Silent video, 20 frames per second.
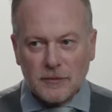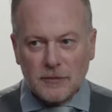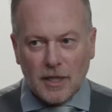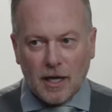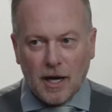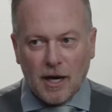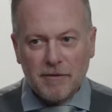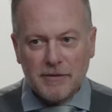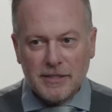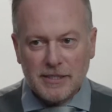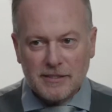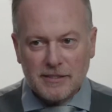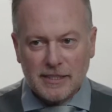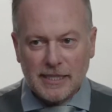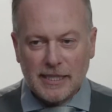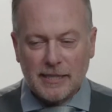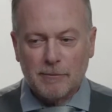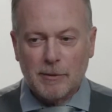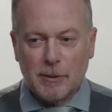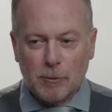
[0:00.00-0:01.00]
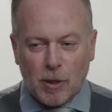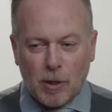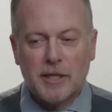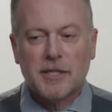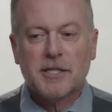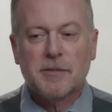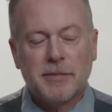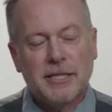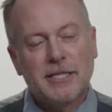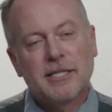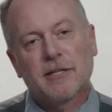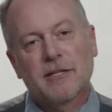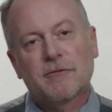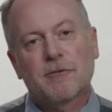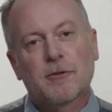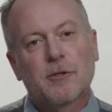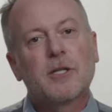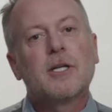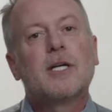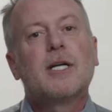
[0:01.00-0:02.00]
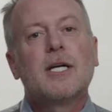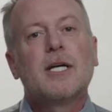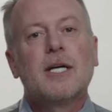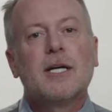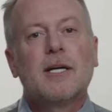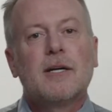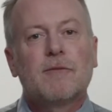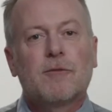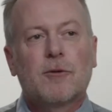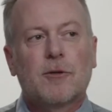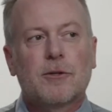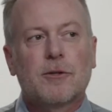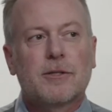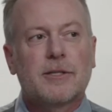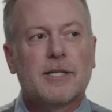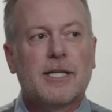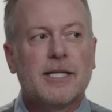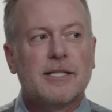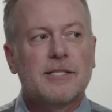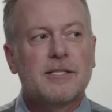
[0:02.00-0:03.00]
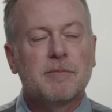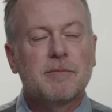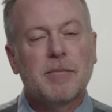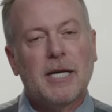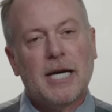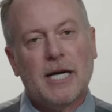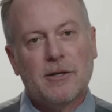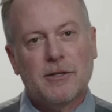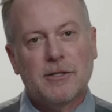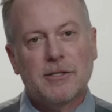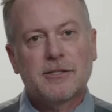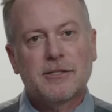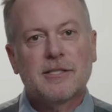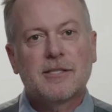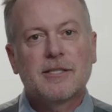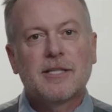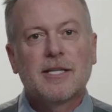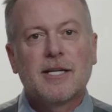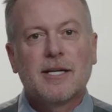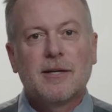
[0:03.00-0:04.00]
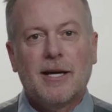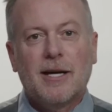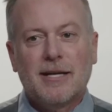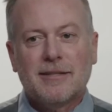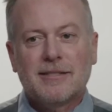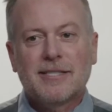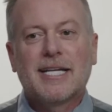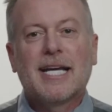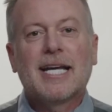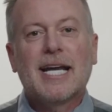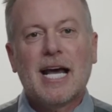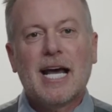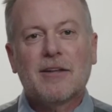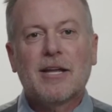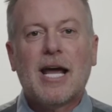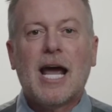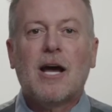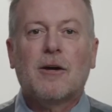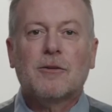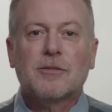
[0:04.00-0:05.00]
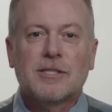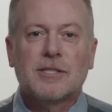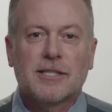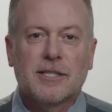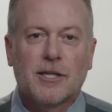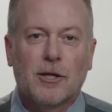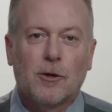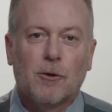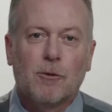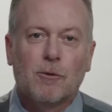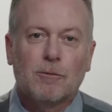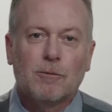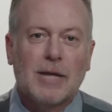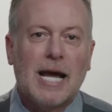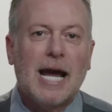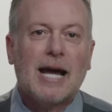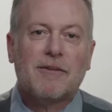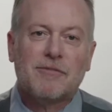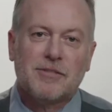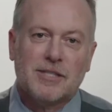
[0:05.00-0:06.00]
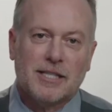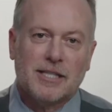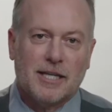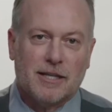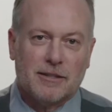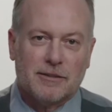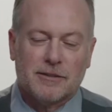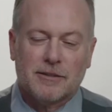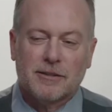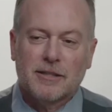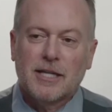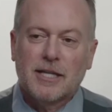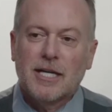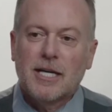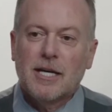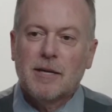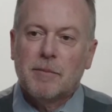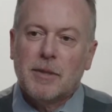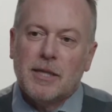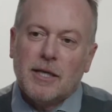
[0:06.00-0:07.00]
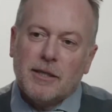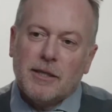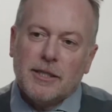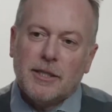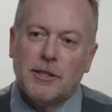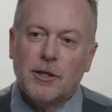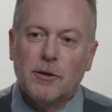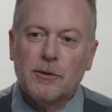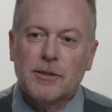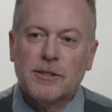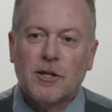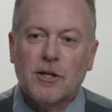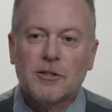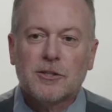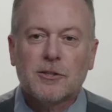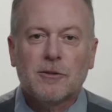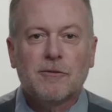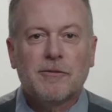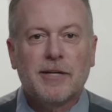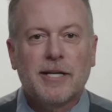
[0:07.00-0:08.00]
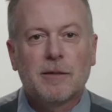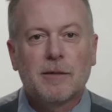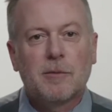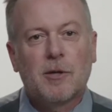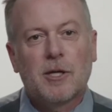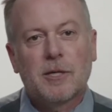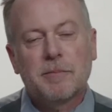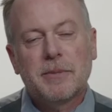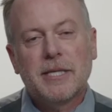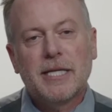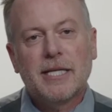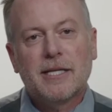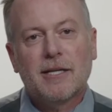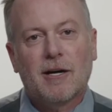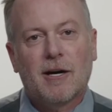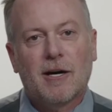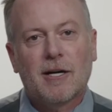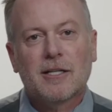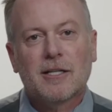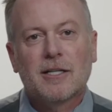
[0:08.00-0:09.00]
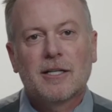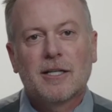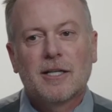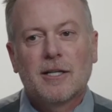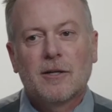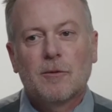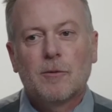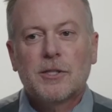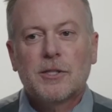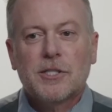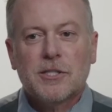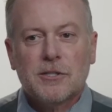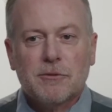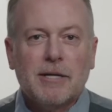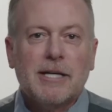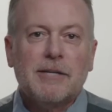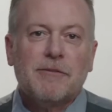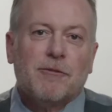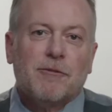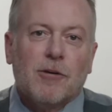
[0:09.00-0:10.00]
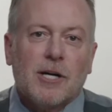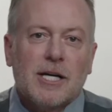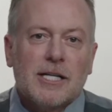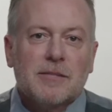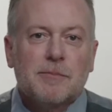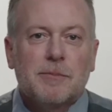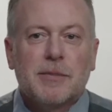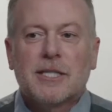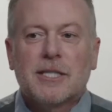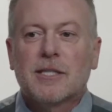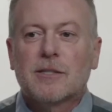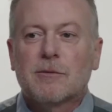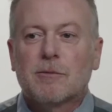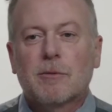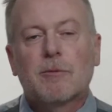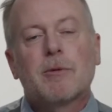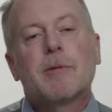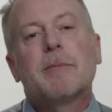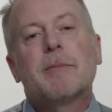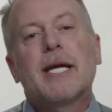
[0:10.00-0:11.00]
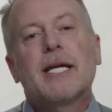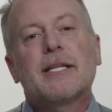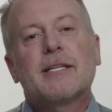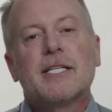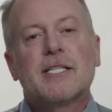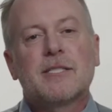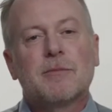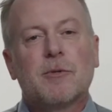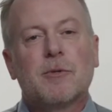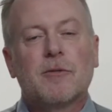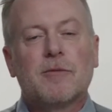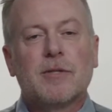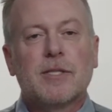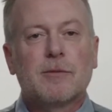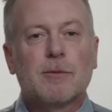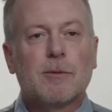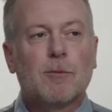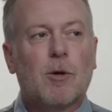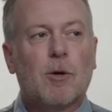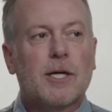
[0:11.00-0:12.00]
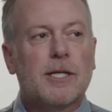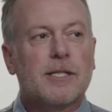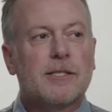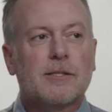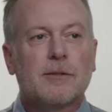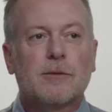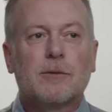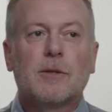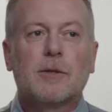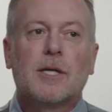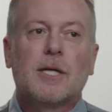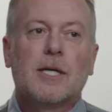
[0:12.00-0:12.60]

obviously, and we wanted to be there for kids and parents to get out of the house and go laugh together. But, you know, it's also available on Peacock, which is great for us because when we make these movies, we wanted to